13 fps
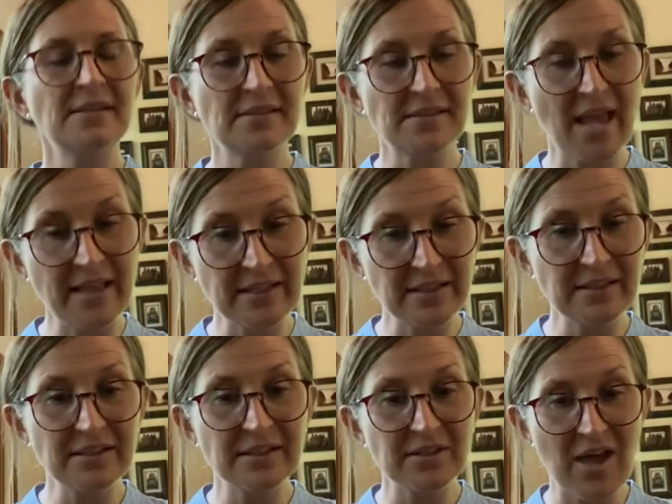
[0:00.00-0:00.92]
Silently,
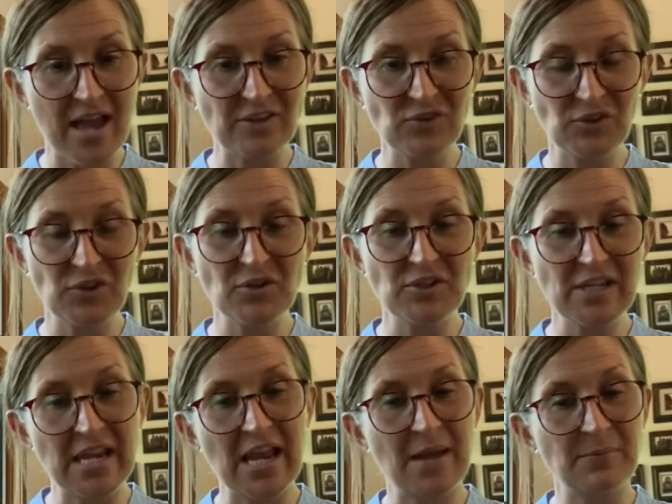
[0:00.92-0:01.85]
the class took their
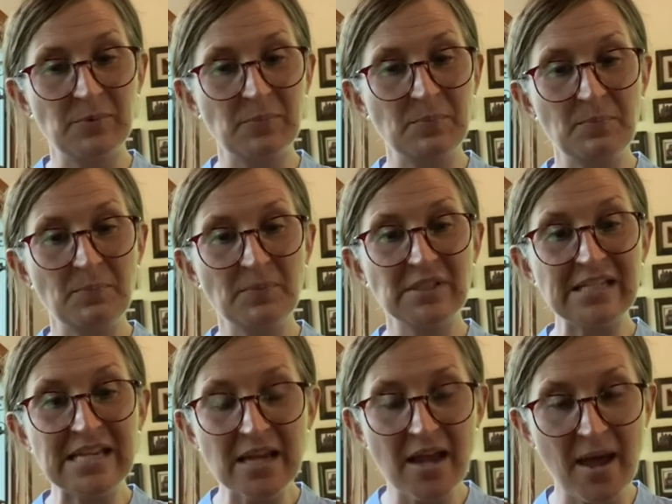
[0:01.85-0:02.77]
teacups,
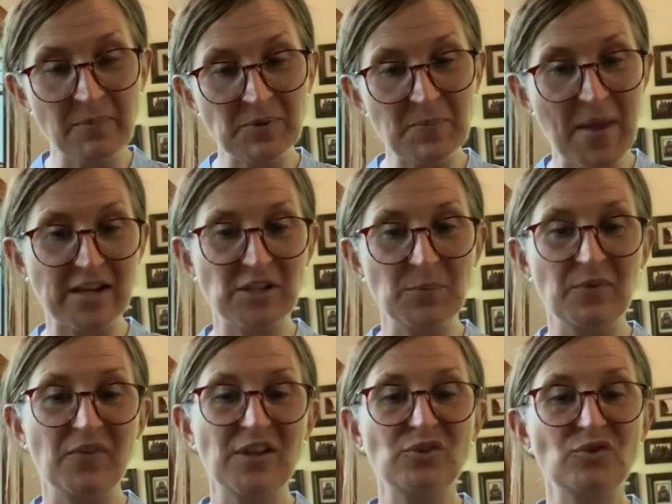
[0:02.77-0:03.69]
teacups back to
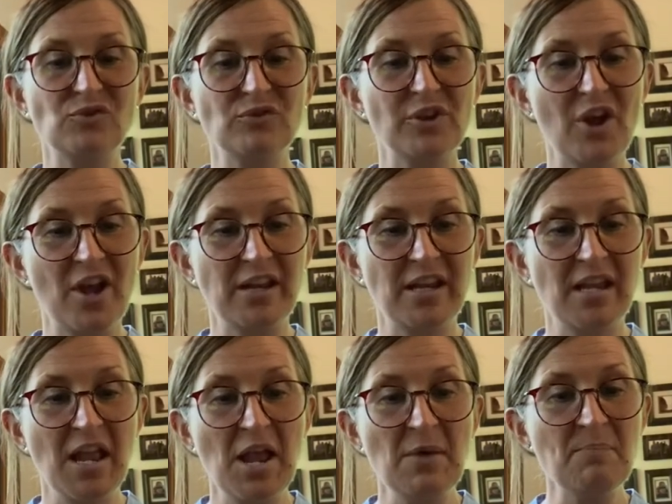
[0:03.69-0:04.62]
Professor Trelawney,
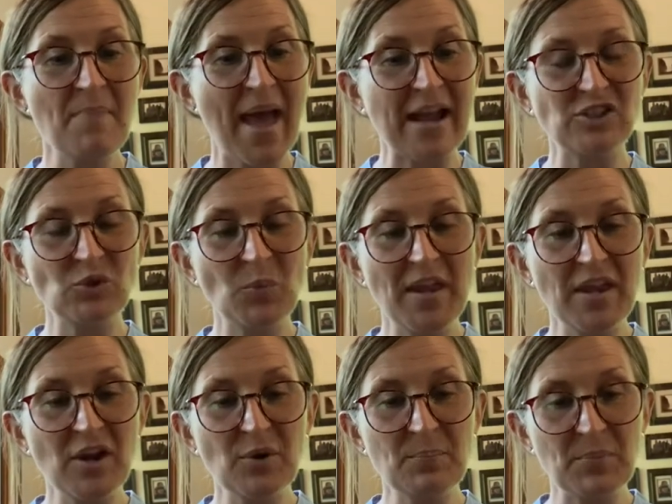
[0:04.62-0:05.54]
packed away
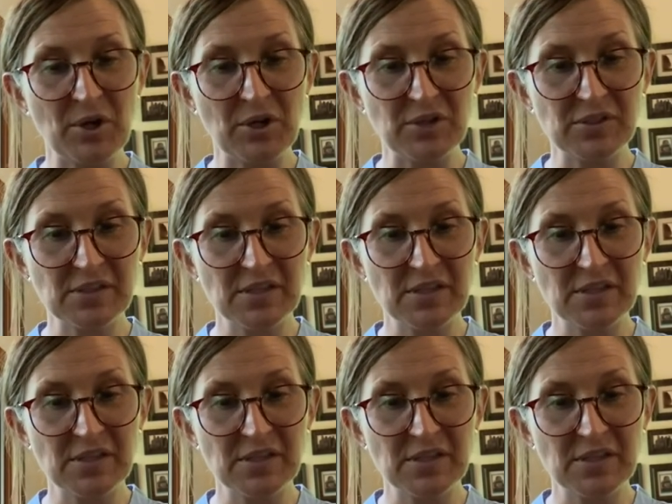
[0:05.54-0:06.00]
her books,